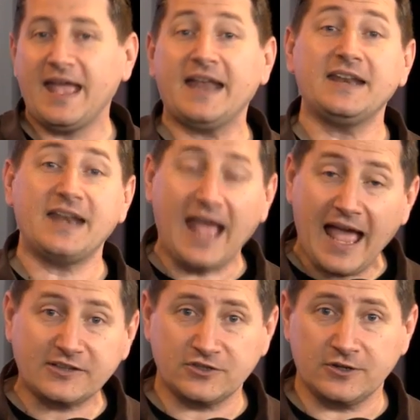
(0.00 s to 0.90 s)
And an
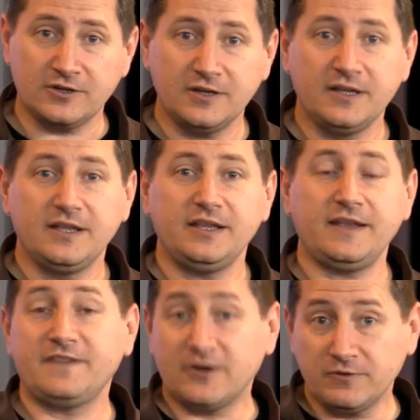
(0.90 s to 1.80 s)
actor,
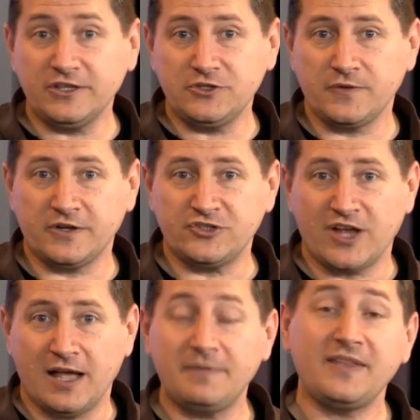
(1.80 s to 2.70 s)
if they're really doing their
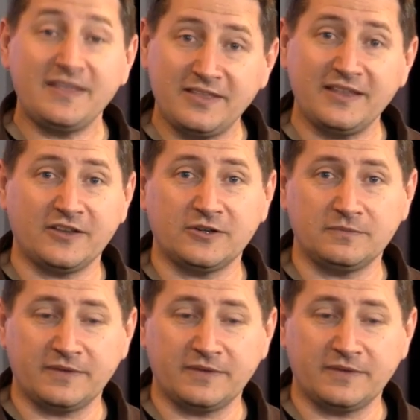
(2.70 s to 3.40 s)
job and they think their